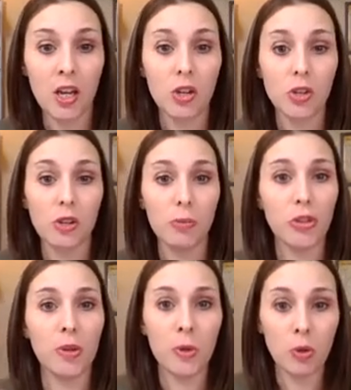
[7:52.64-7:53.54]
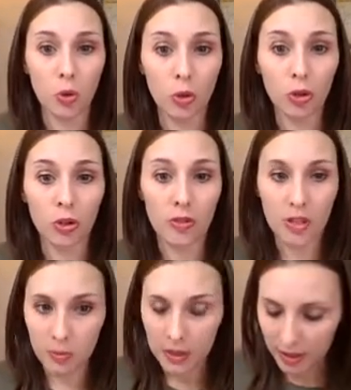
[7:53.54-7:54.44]
So I put them in order.
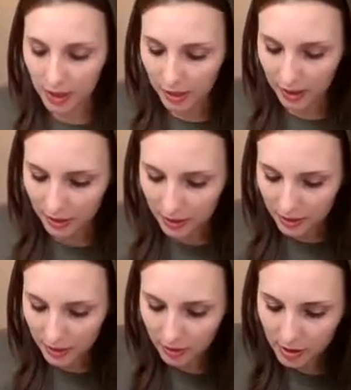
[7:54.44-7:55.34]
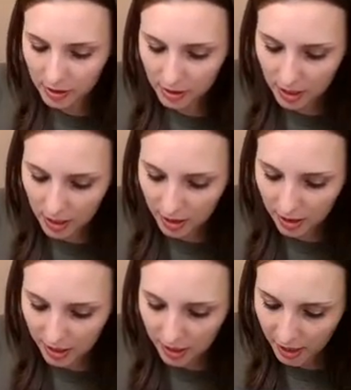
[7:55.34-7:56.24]
This means I can easily see
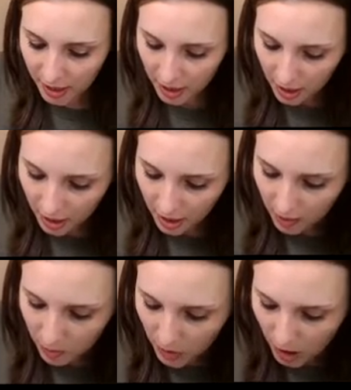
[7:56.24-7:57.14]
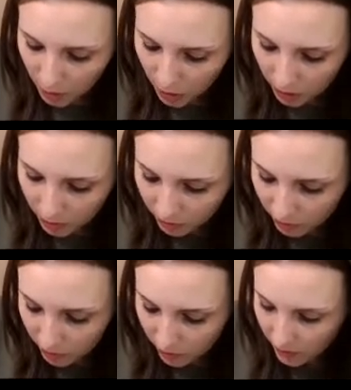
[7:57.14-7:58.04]
the minimum
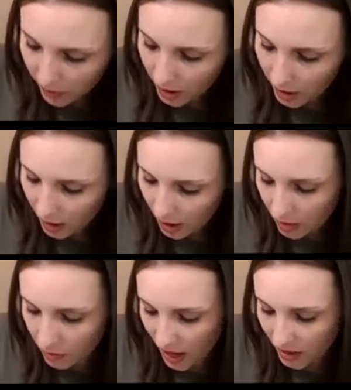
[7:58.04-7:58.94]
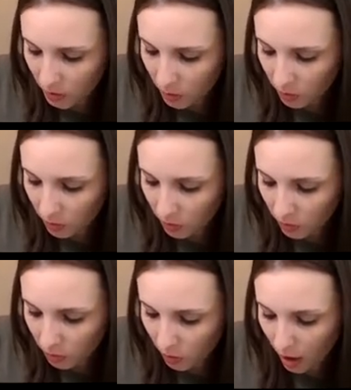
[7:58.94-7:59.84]
and maximum
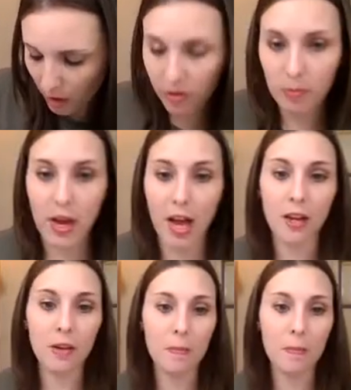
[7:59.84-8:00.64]
right off the bat.